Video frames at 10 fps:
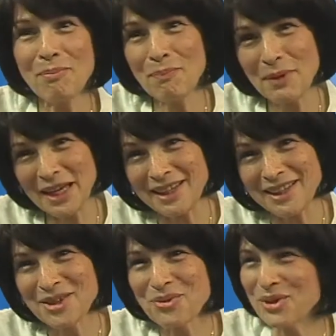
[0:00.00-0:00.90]
be,
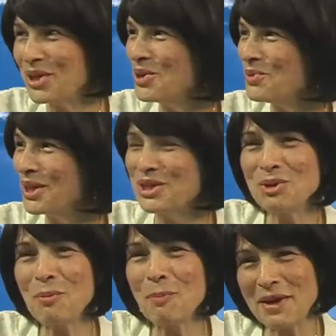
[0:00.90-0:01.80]
where you want
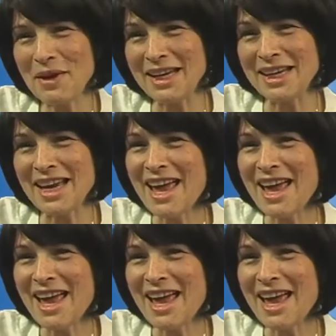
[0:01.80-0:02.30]
to be.